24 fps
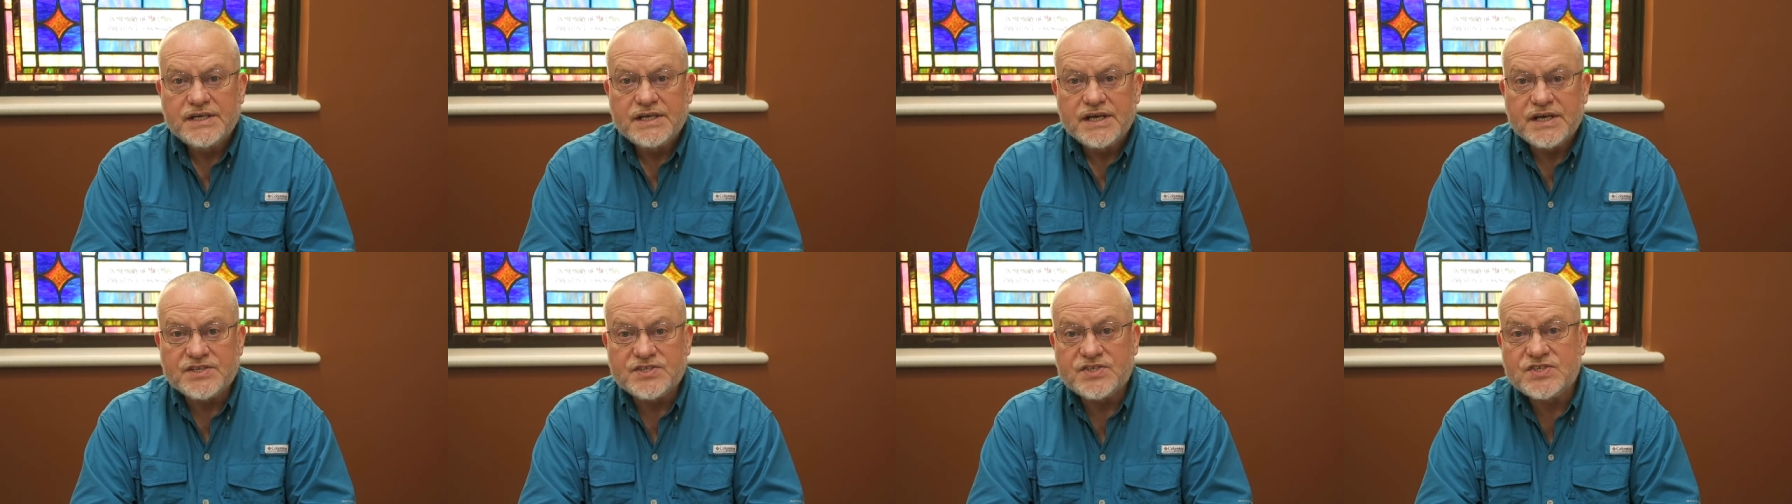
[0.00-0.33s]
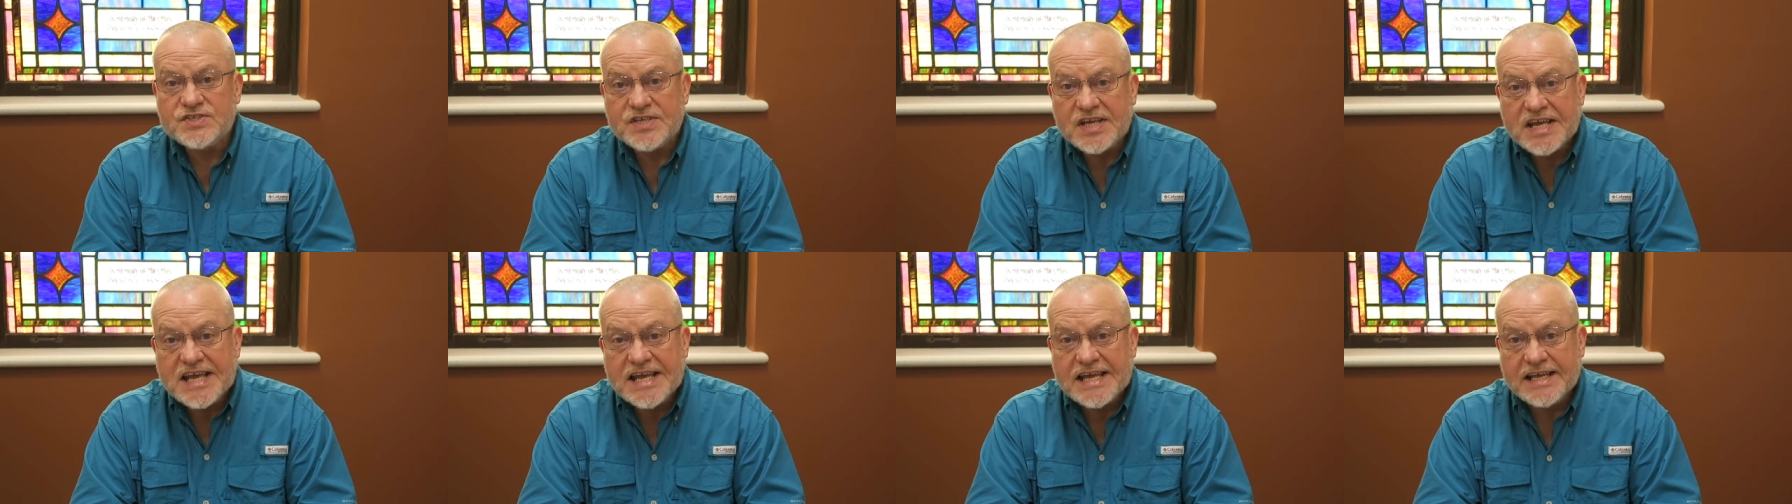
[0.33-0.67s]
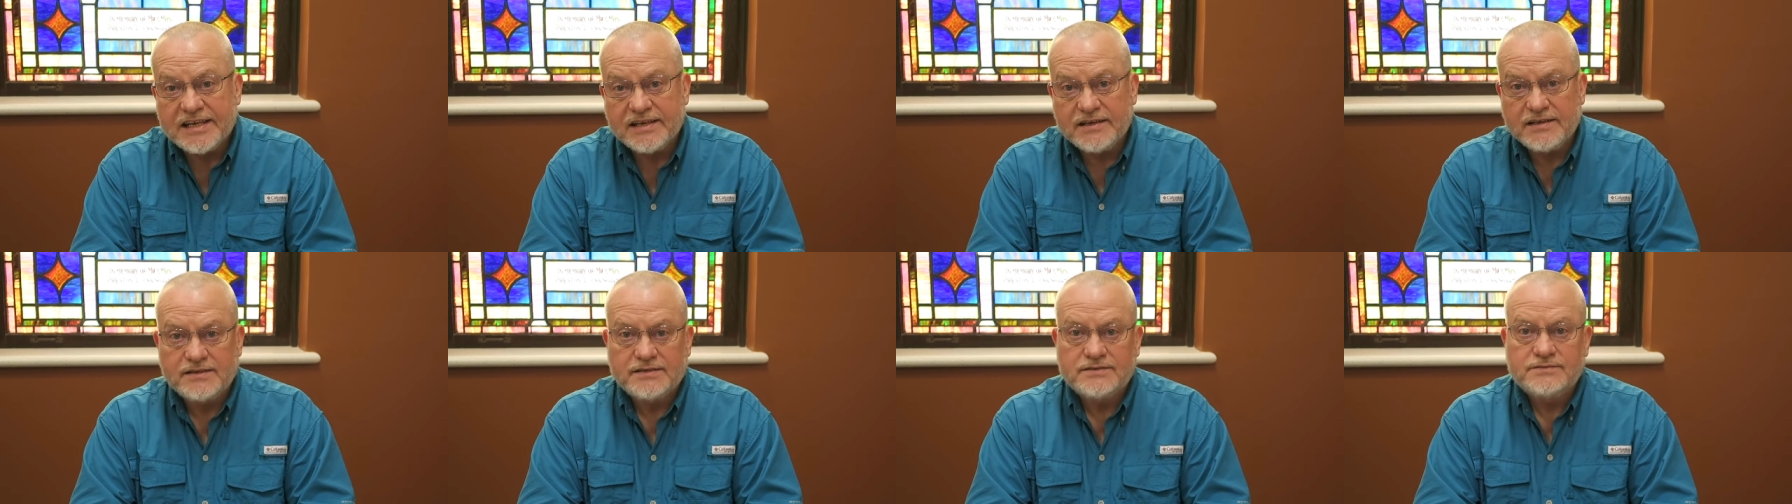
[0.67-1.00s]
a
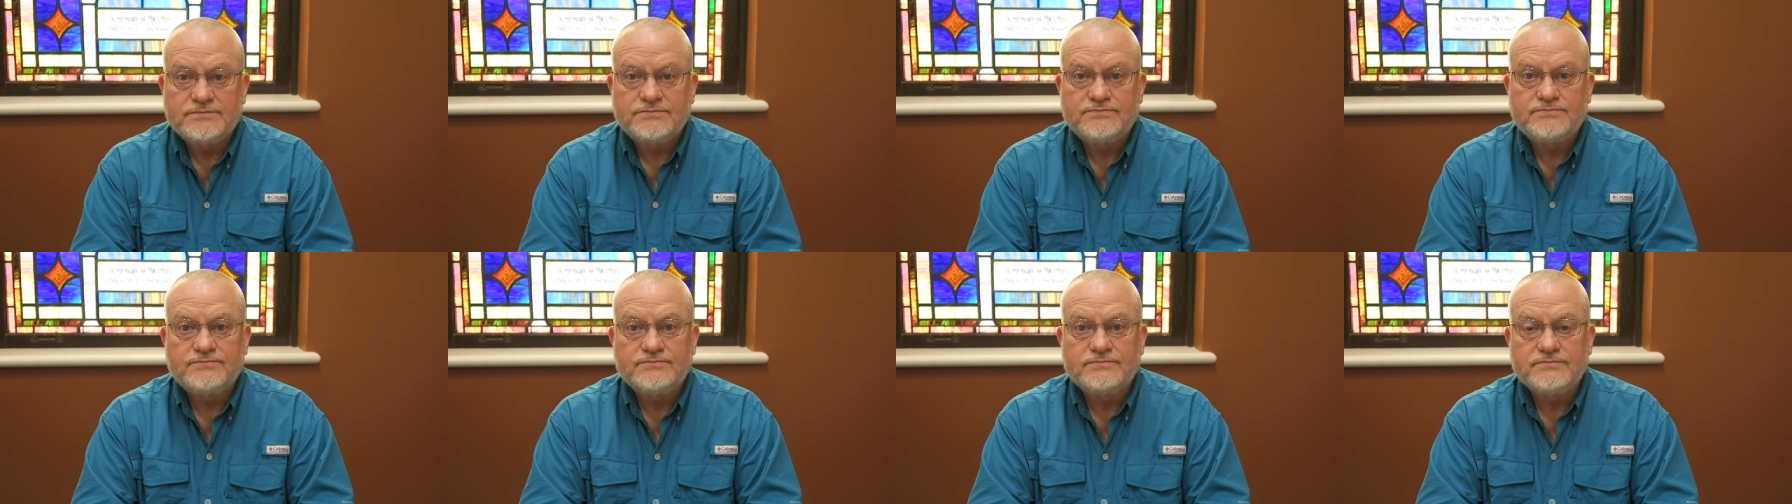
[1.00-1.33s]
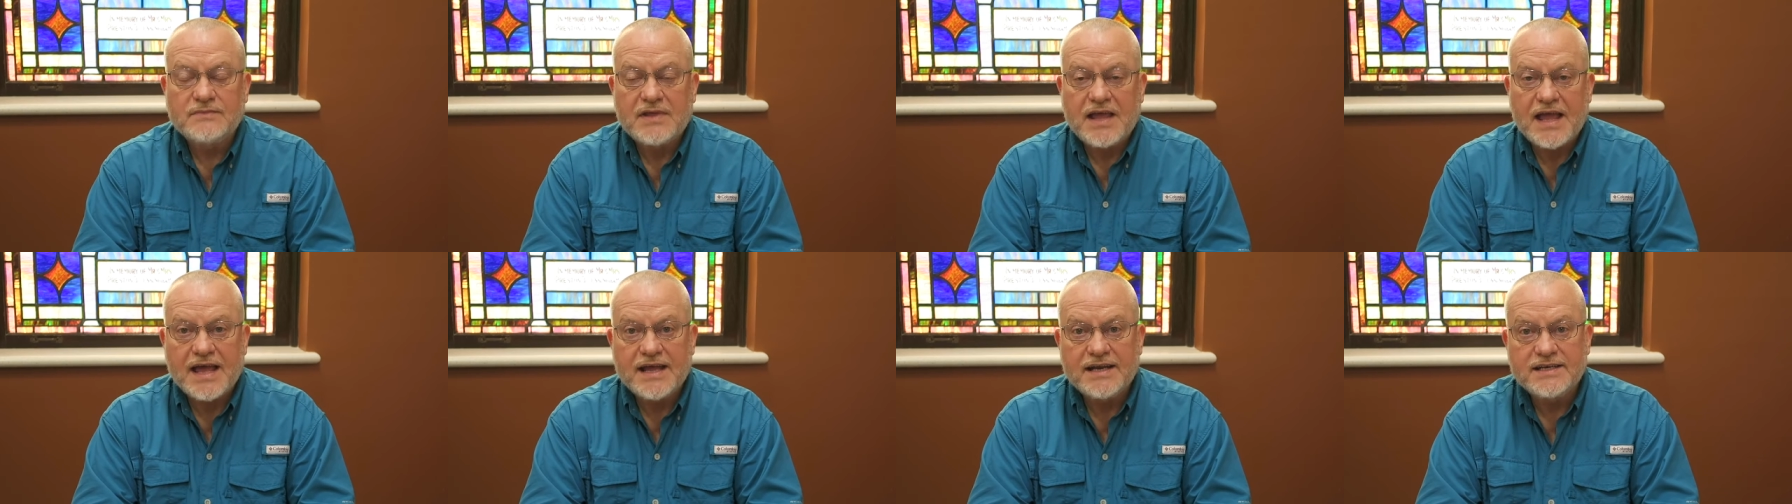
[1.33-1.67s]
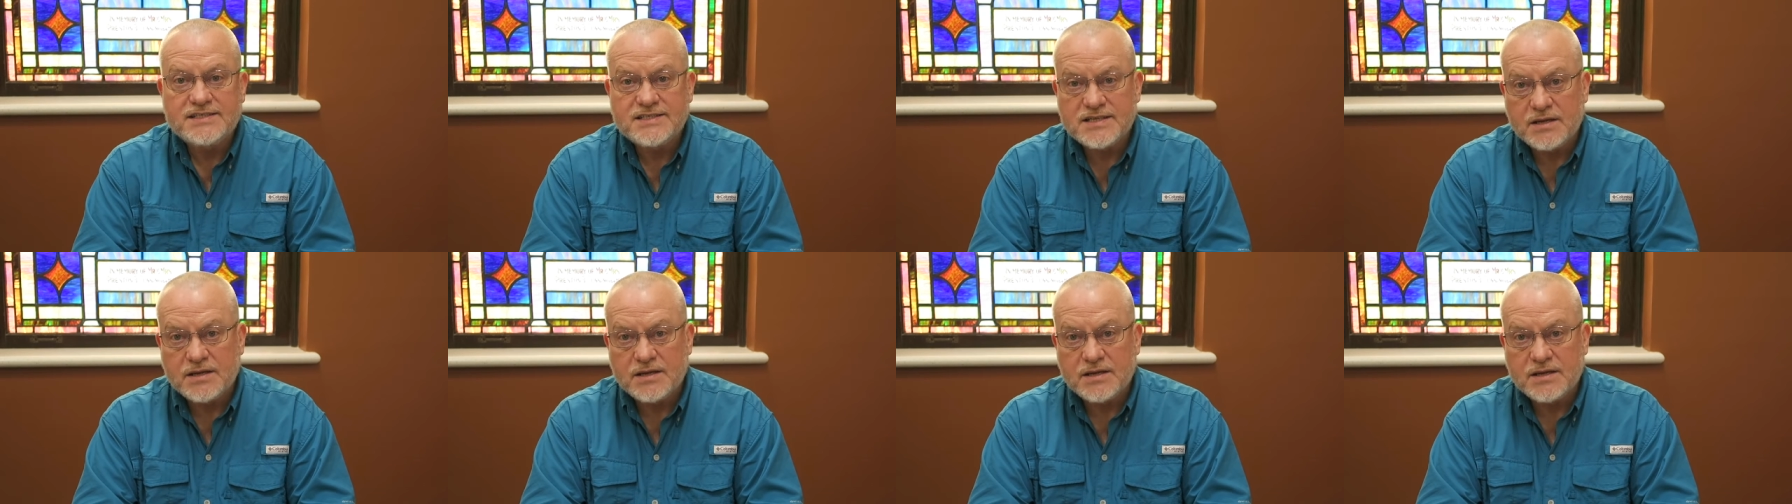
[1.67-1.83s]
seen and